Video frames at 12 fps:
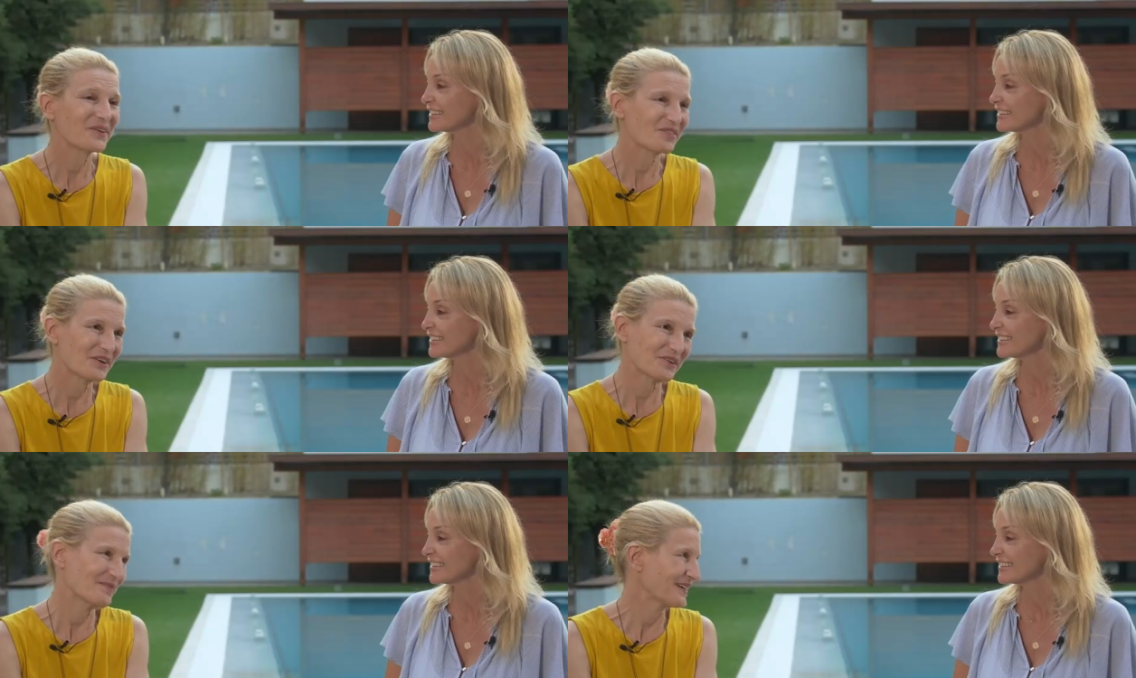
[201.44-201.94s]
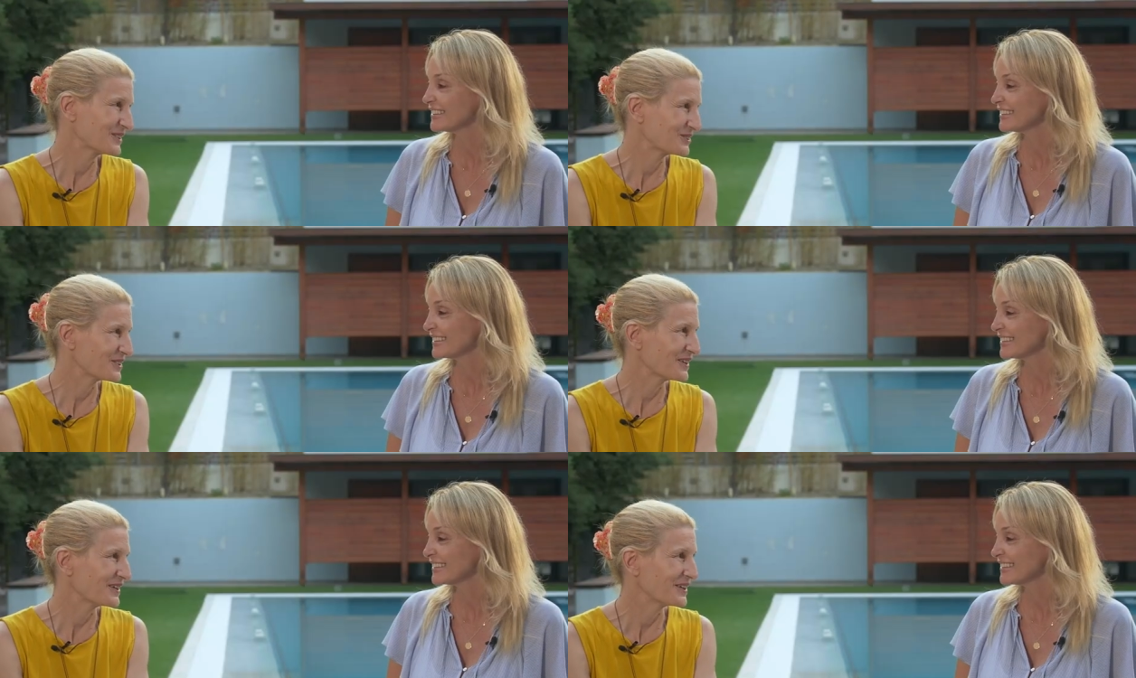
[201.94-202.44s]
Speaker 1: you very
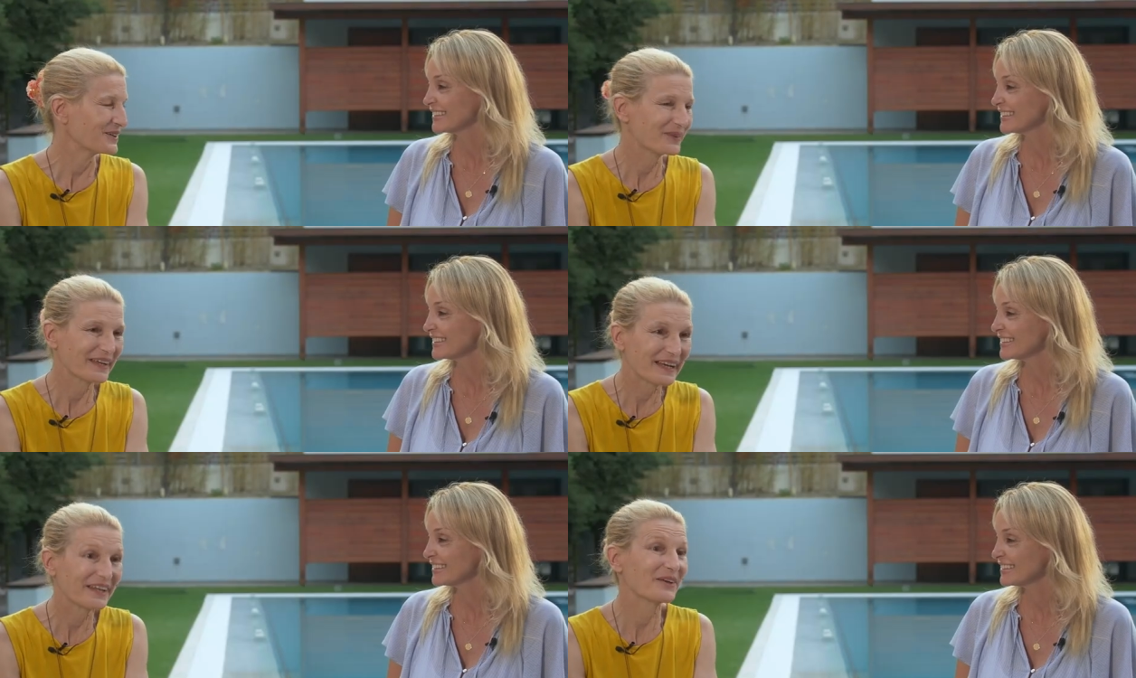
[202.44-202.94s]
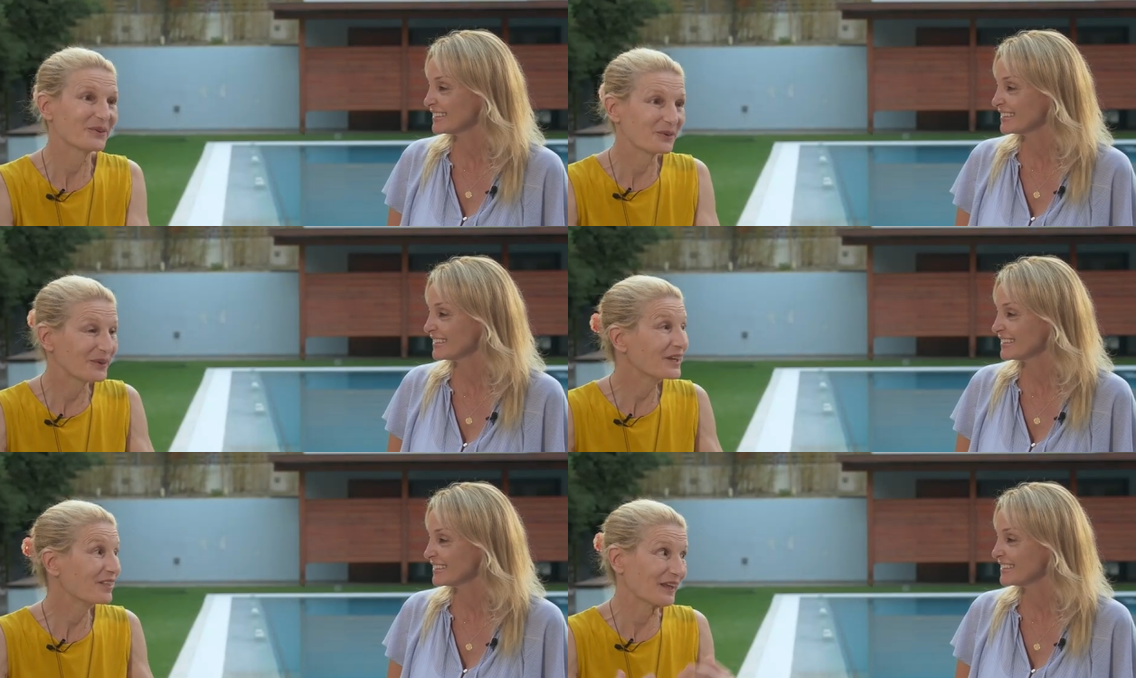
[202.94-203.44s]
much. Uh, really,
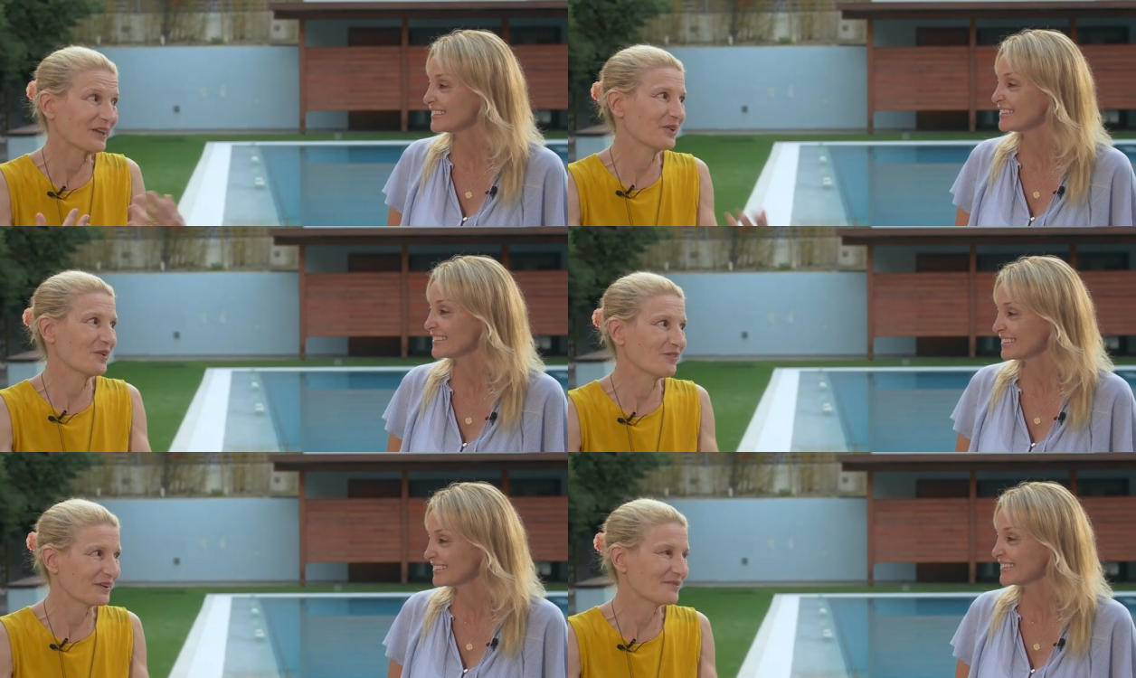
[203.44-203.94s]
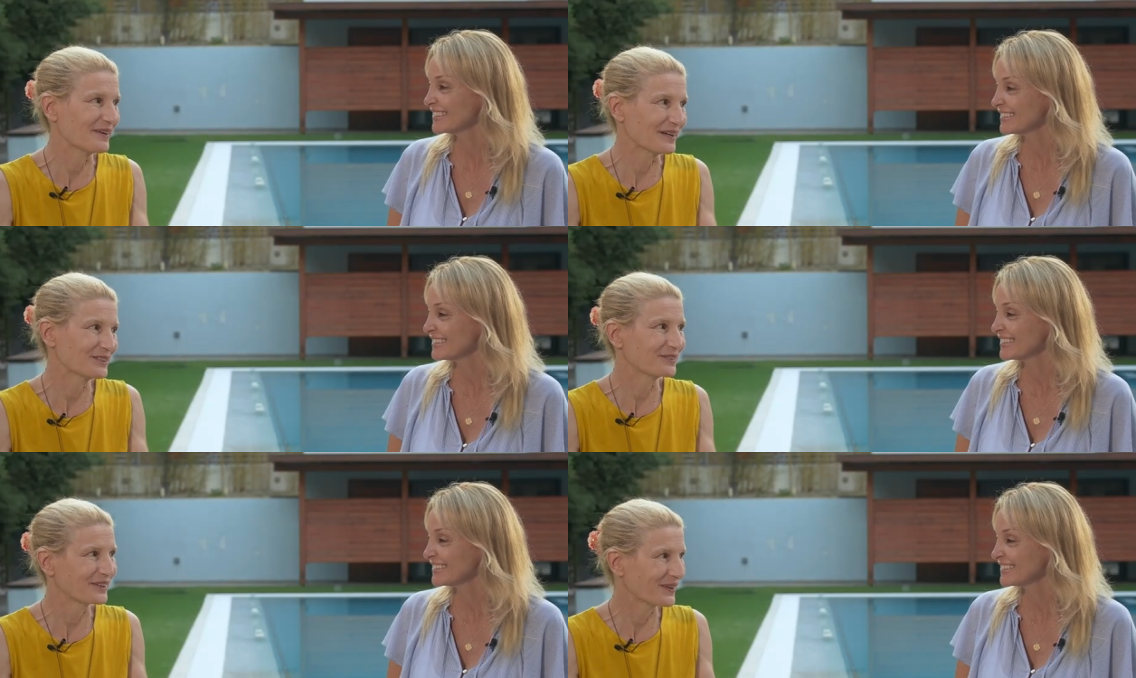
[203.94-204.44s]
we thank you very
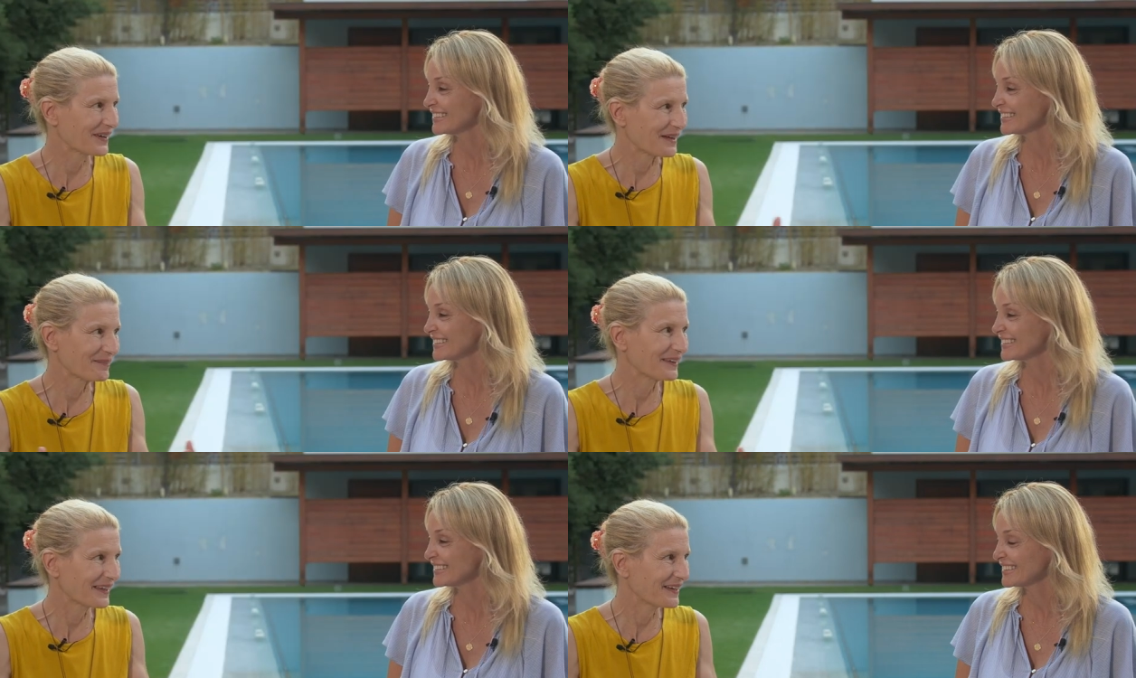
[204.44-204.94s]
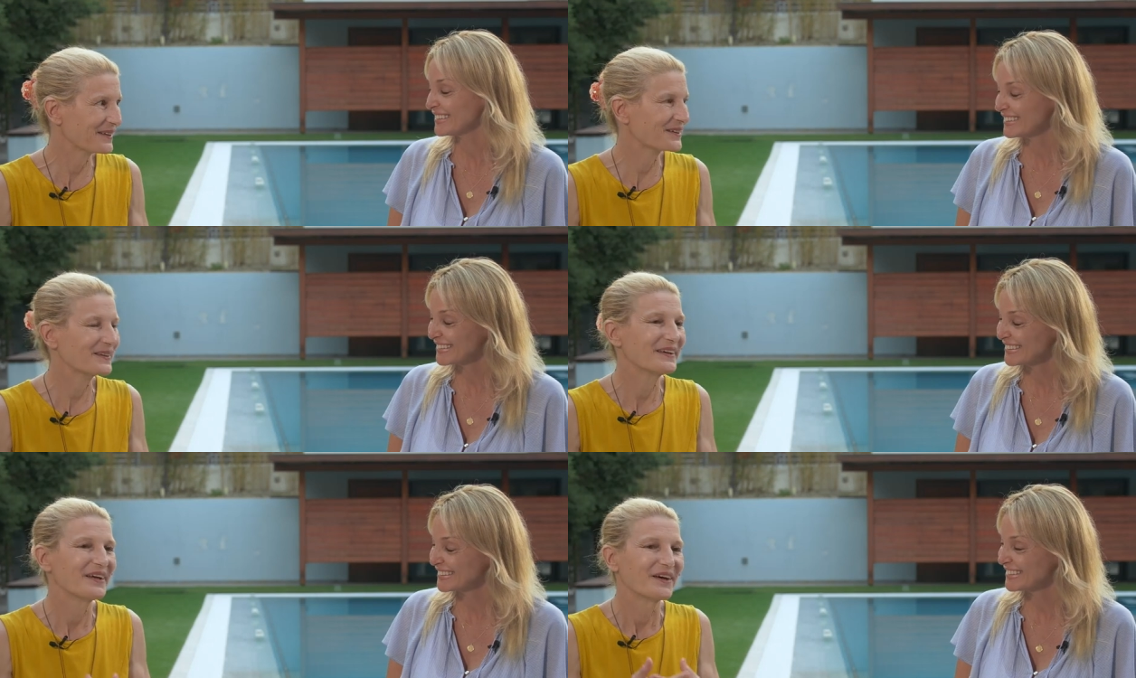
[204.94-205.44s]
much for your coming here.